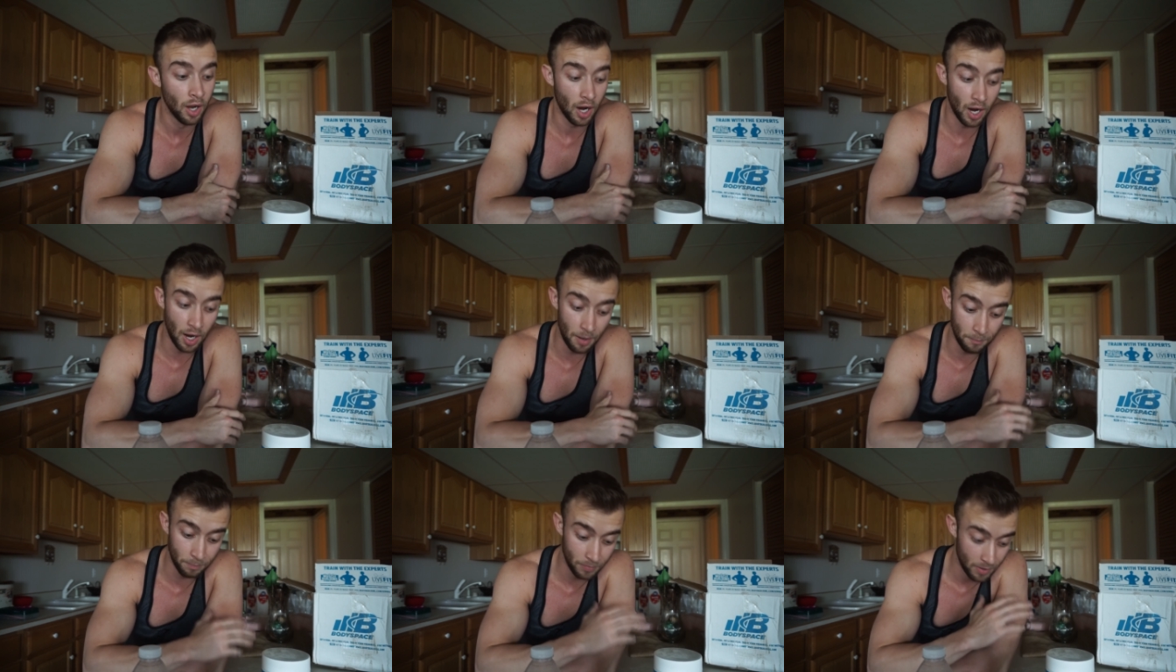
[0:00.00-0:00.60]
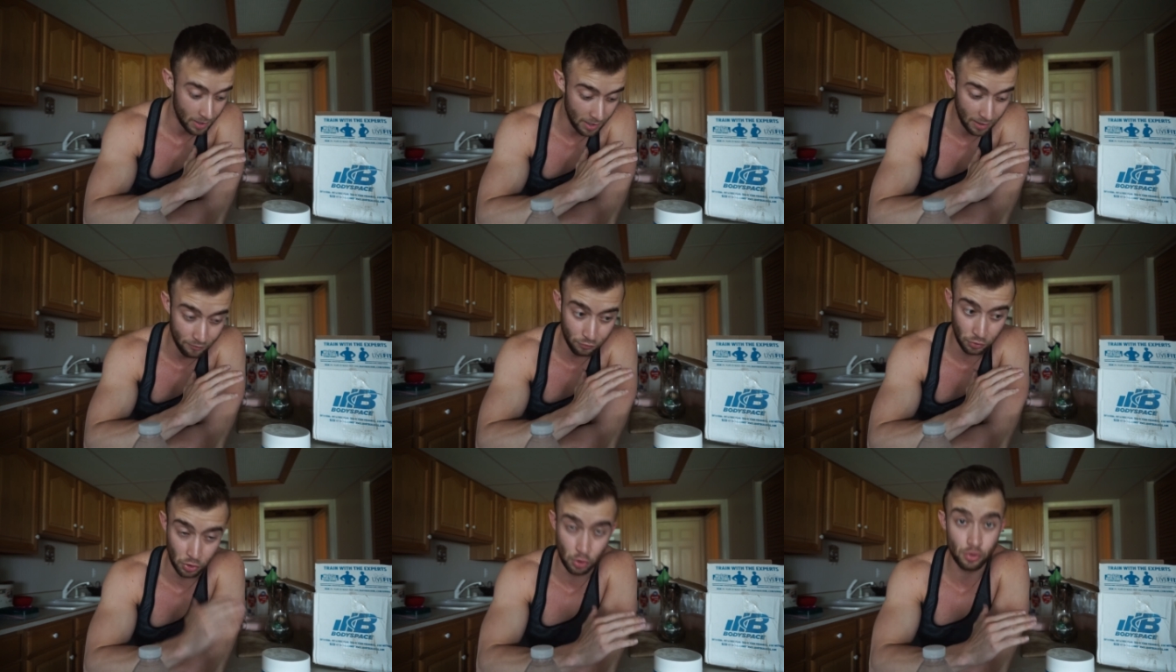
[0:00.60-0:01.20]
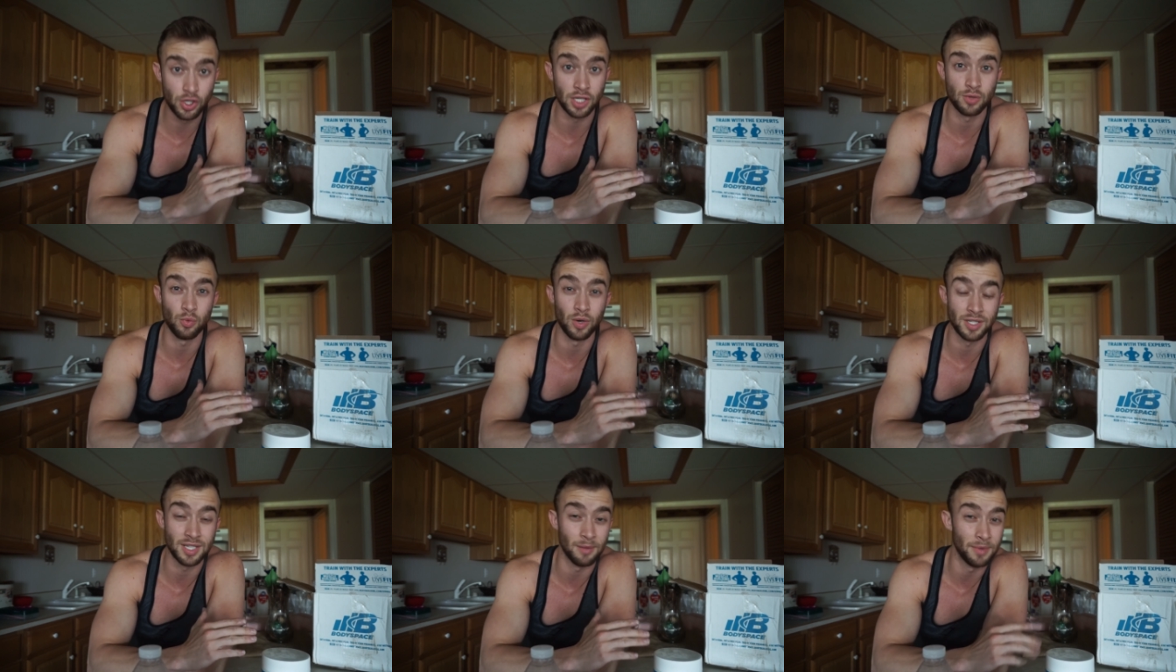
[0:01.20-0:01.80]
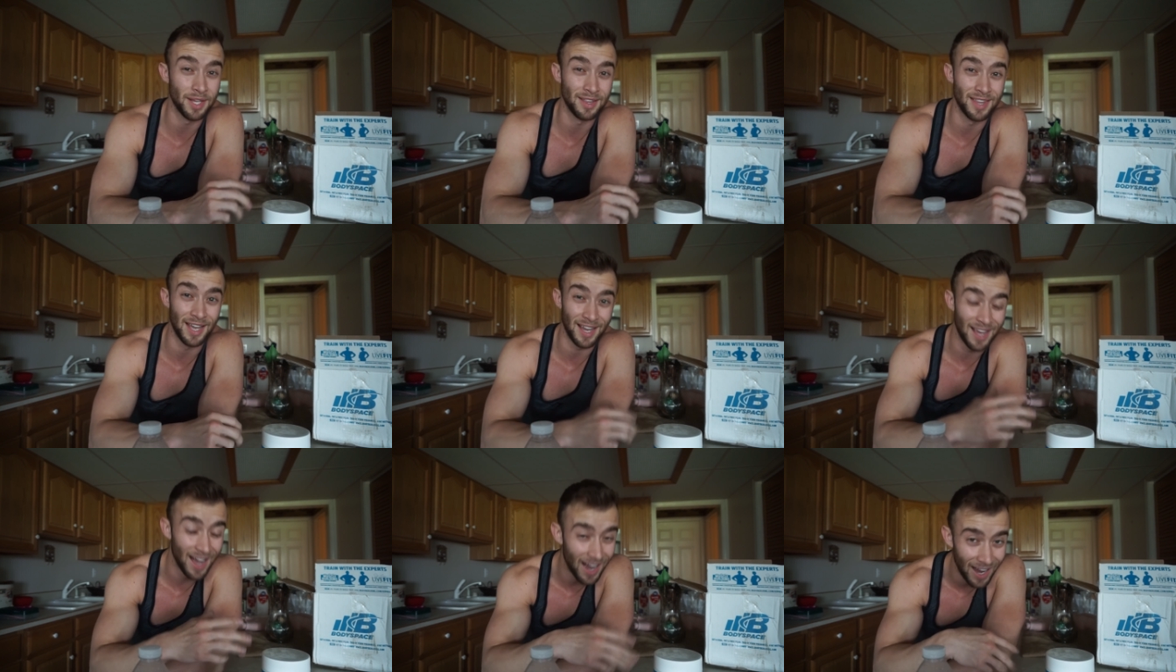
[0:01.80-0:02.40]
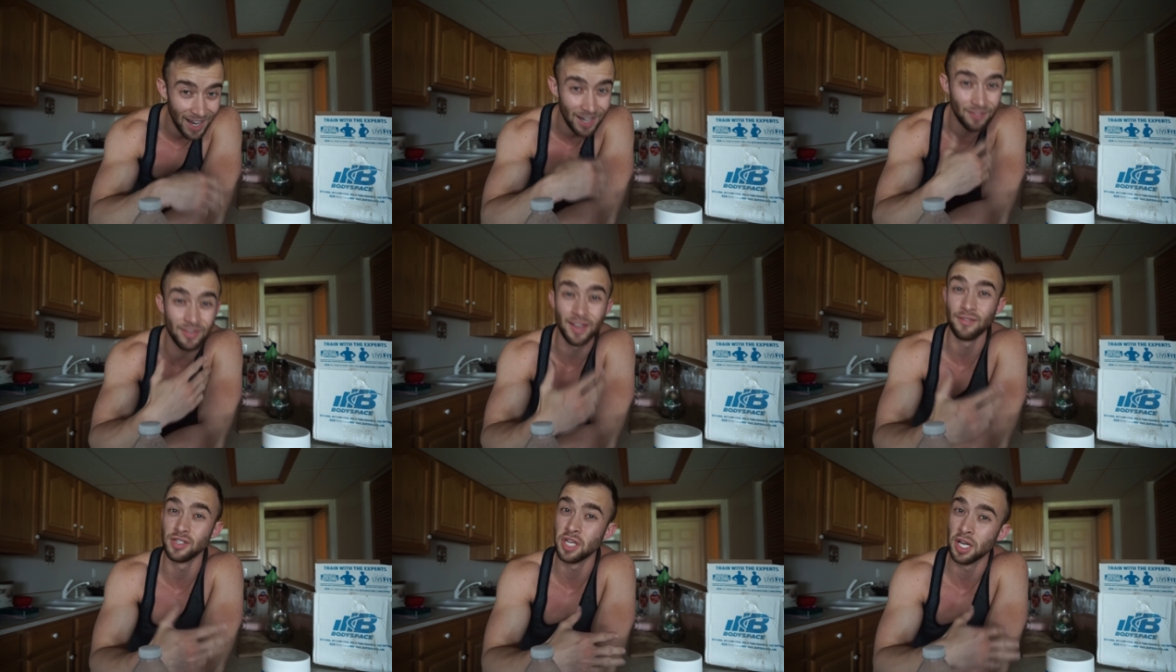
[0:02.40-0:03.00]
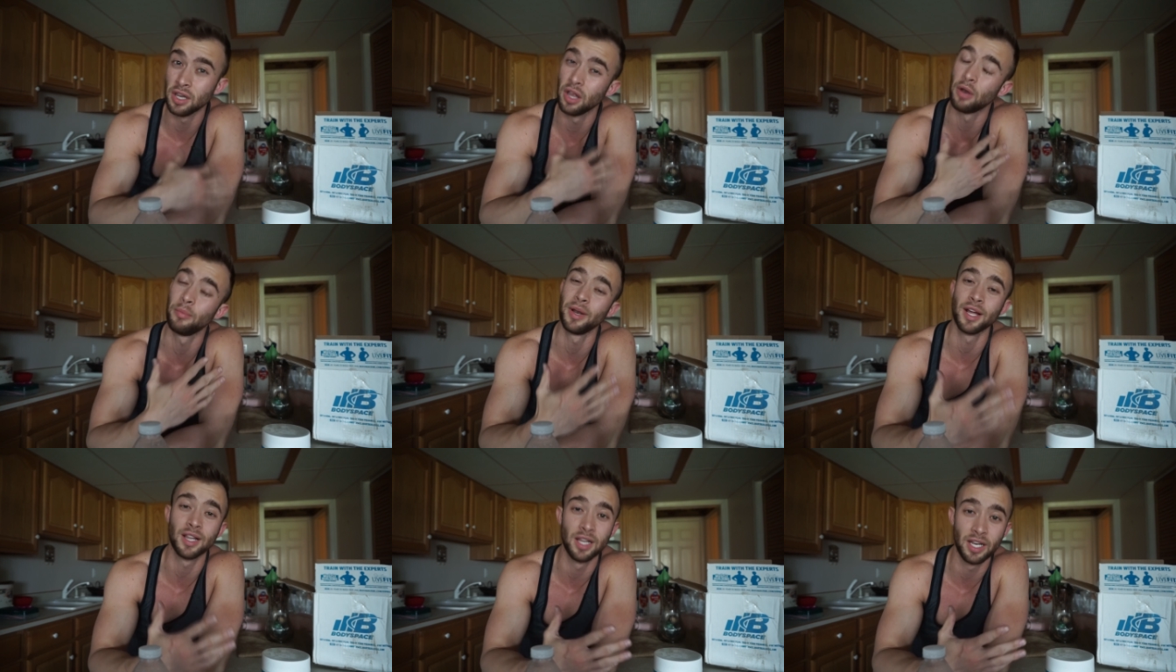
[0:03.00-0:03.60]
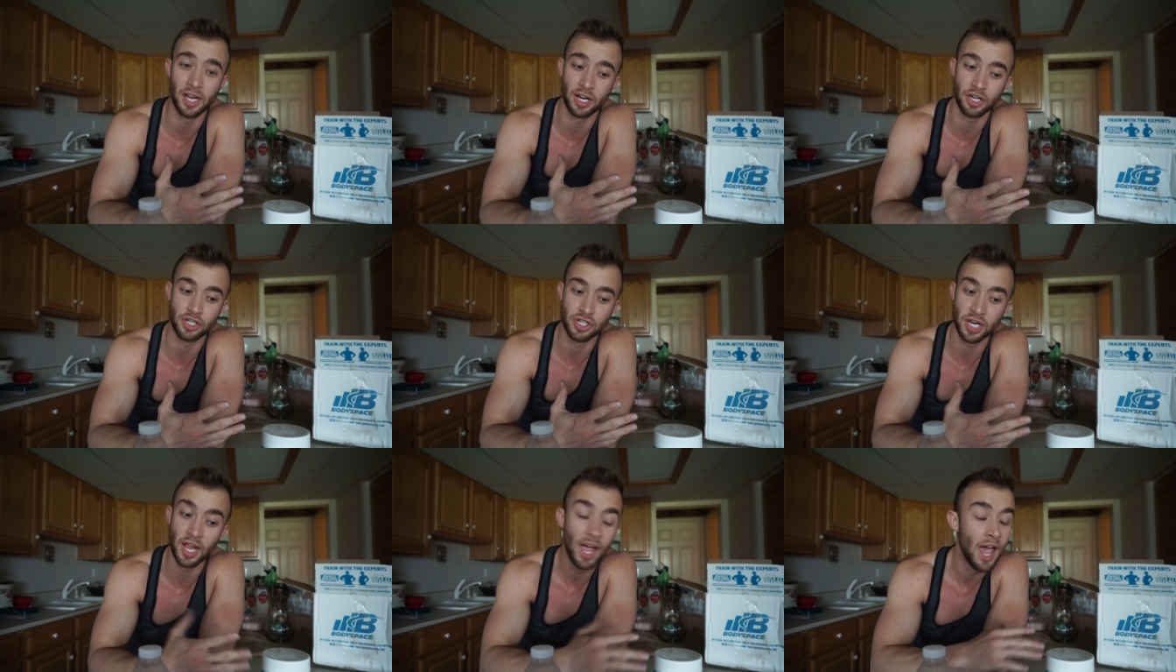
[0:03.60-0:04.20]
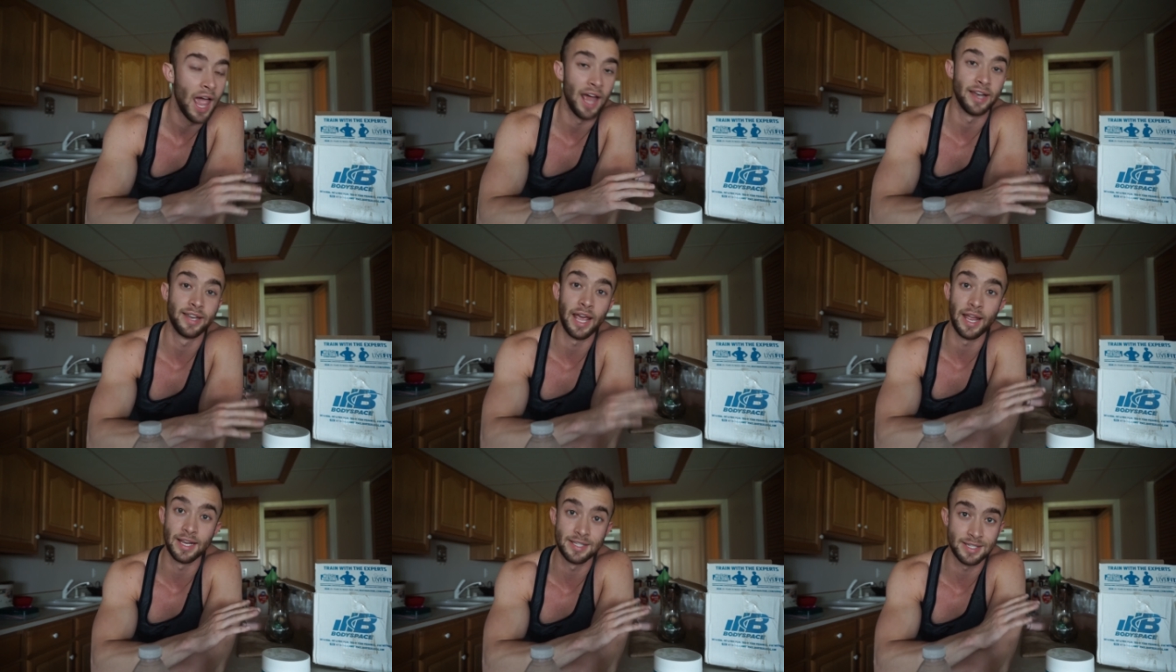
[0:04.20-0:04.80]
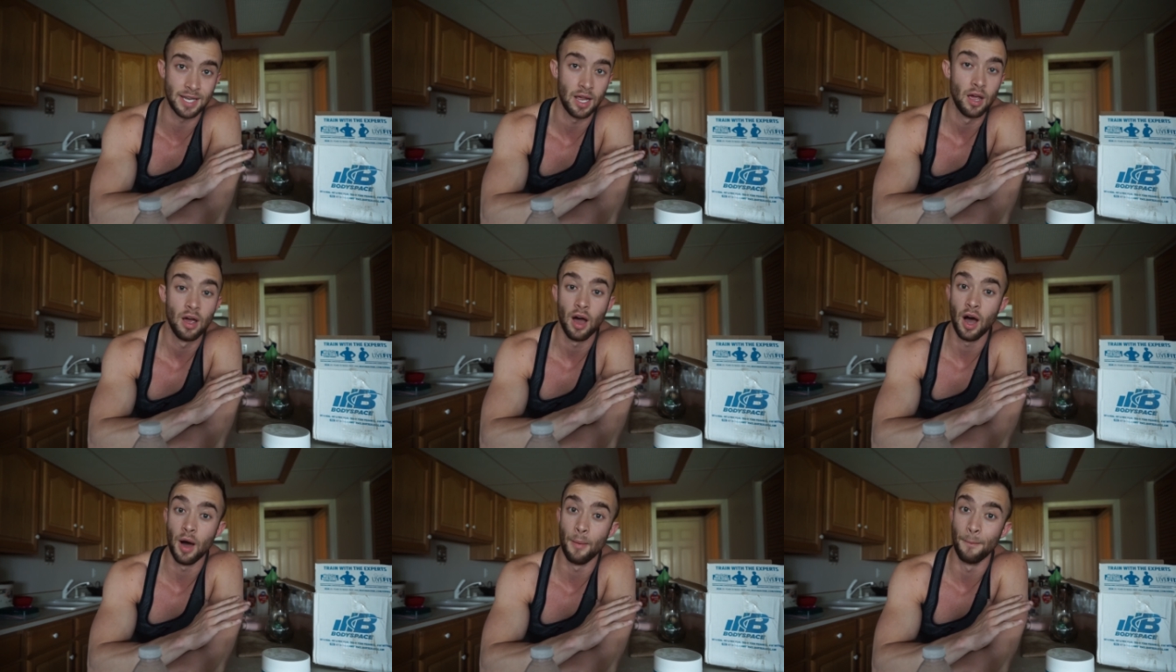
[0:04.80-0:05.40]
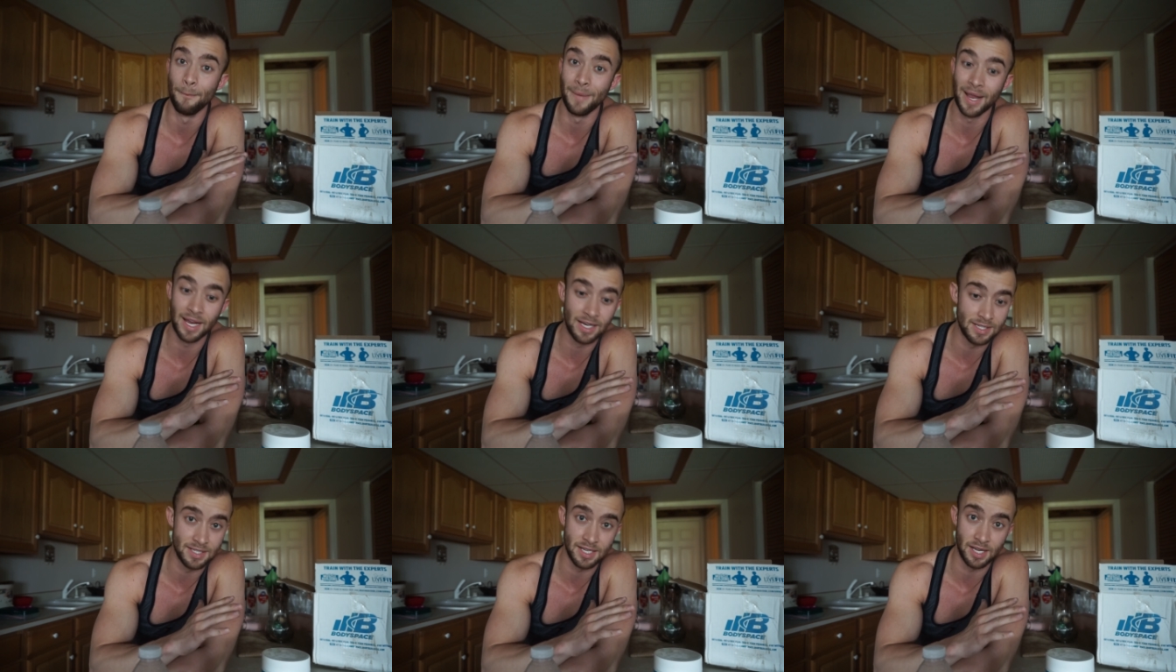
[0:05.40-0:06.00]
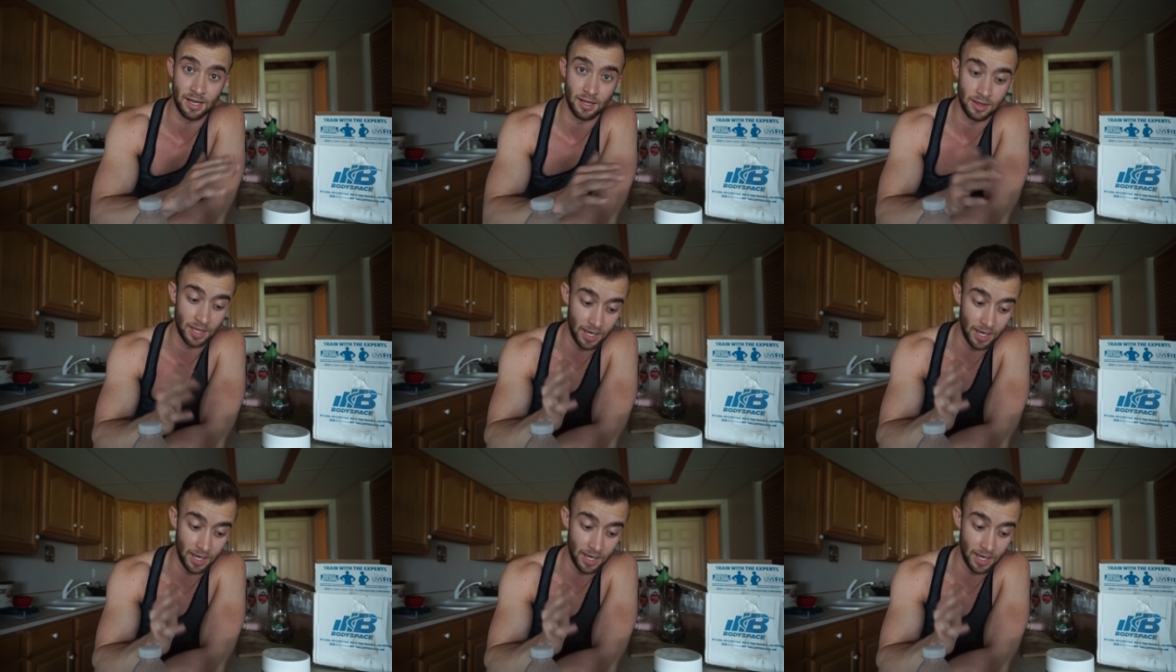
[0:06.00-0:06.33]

Um, if you just want something that kind of gives you a little bit of clean energy and tastes amazing,